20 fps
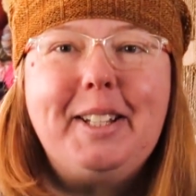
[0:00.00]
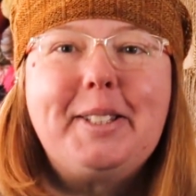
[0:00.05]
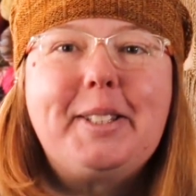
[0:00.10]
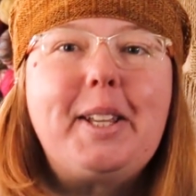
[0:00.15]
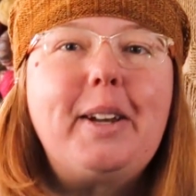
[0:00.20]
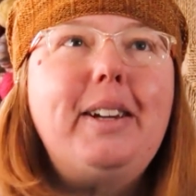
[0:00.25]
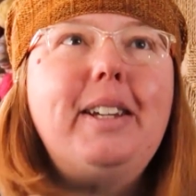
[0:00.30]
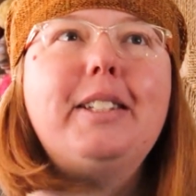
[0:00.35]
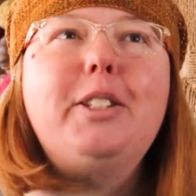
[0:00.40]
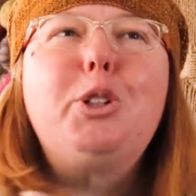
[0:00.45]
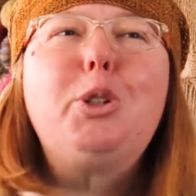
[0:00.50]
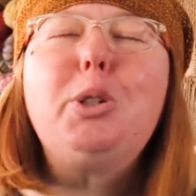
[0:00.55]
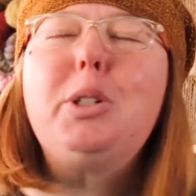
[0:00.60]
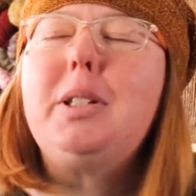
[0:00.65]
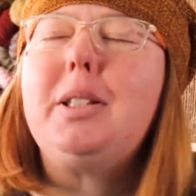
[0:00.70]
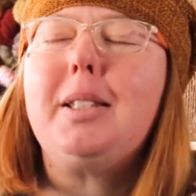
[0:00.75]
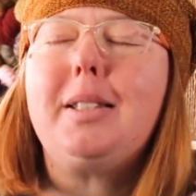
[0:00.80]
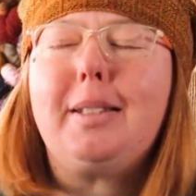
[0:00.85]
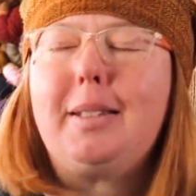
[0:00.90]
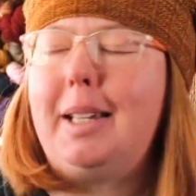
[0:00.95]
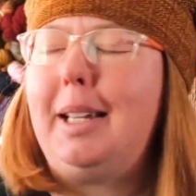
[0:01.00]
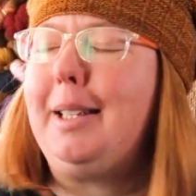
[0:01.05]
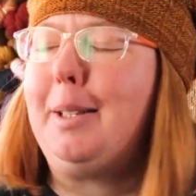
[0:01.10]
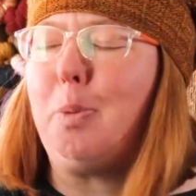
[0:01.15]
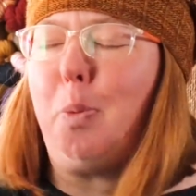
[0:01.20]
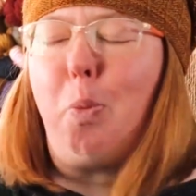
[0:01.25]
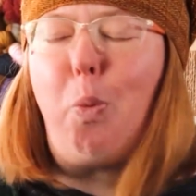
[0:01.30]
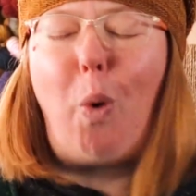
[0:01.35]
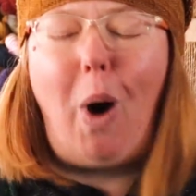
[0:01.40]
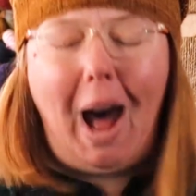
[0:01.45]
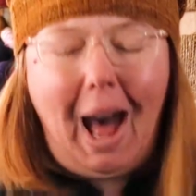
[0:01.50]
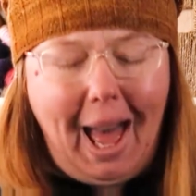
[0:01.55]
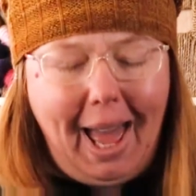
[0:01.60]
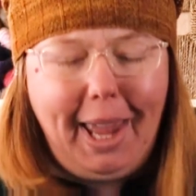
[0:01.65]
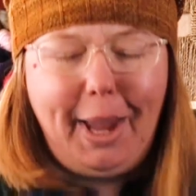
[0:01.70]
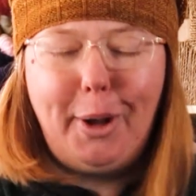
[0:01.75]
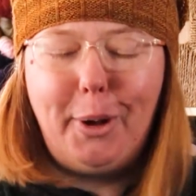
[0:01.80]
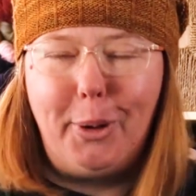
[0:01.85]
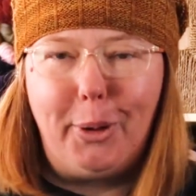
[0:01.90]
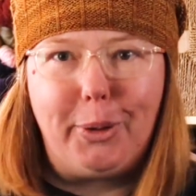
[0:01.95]
So it's just, it's
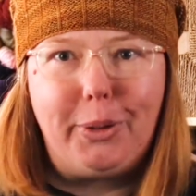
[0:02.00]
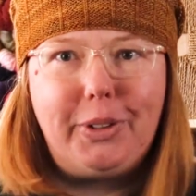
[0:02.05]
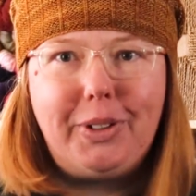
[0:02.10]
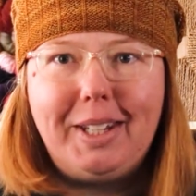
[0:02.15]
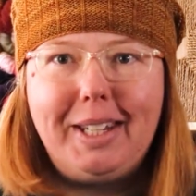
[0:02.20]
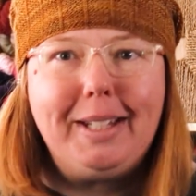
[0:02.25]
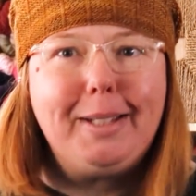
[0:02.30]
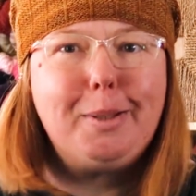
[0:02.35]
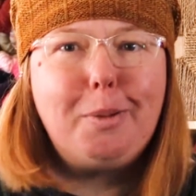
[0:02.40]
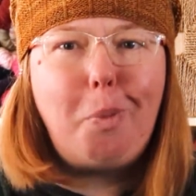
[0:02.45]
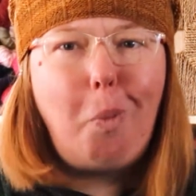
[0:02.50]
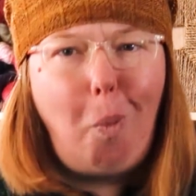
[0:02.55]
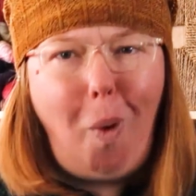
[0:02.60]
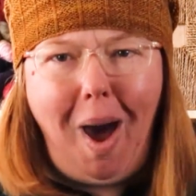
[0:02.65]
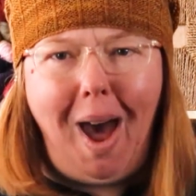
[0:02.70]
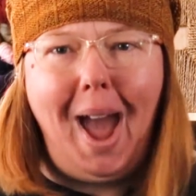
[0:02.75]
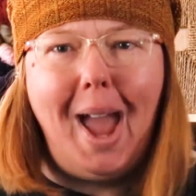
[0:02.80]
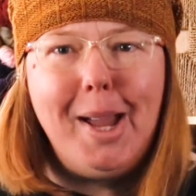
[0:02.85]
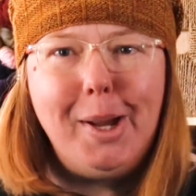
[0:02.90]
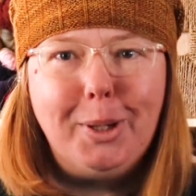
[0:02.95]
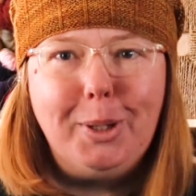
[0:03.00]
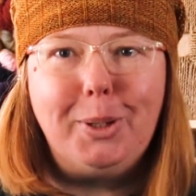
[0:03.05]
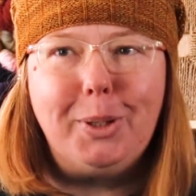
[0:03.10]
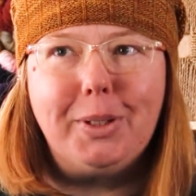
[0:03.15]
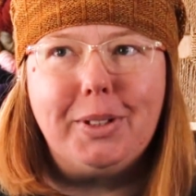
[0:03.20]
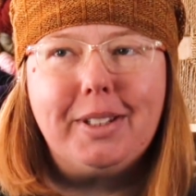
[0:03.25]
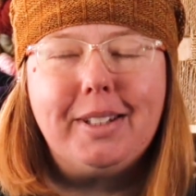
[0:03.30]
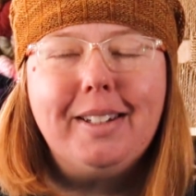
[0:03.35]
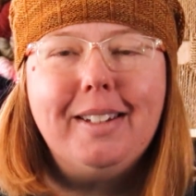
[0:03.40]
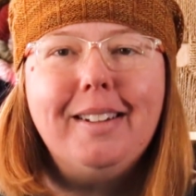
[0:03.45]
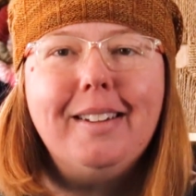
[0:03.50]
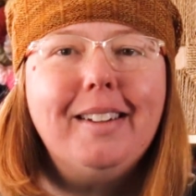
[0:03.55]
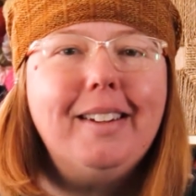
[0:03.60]
wild. It's wild.